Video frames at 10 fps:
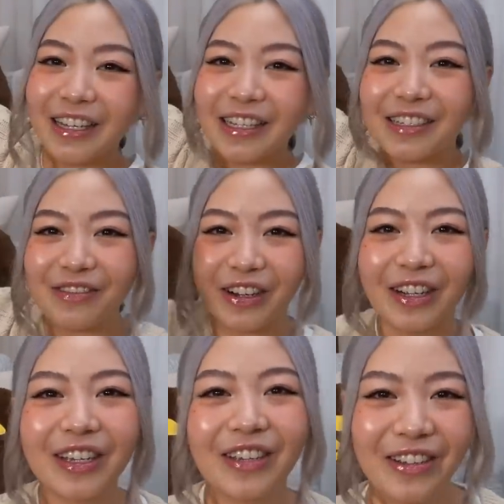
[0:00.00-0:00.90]
is
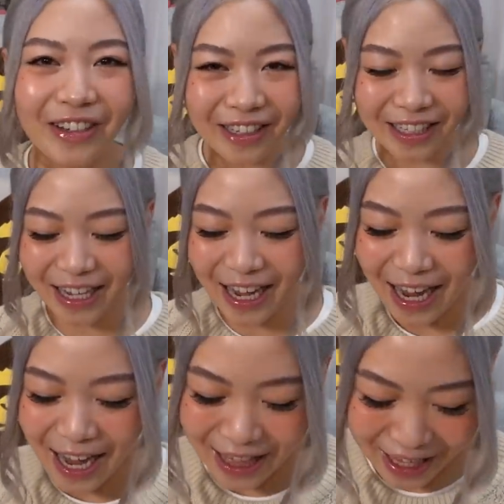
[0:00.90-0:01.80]
very cute.
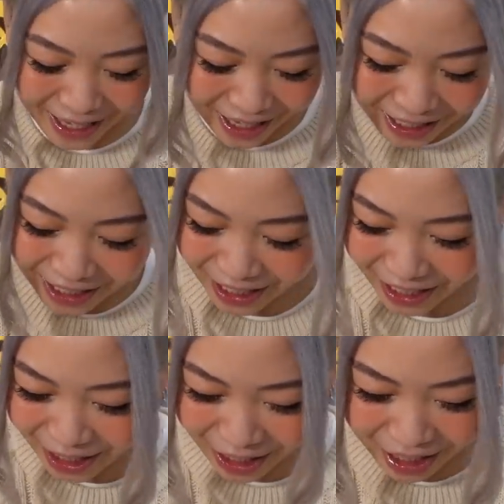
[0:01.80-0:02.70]
The next
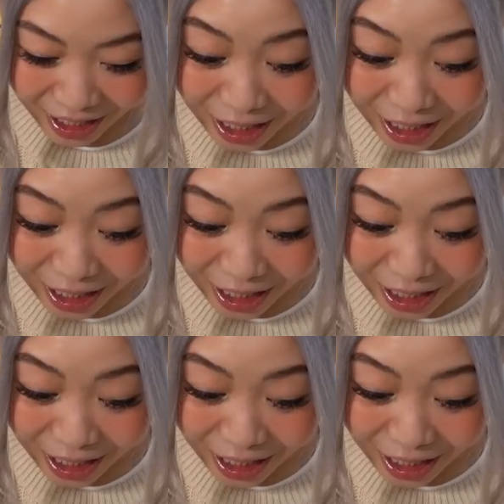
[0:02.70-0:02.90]
thing,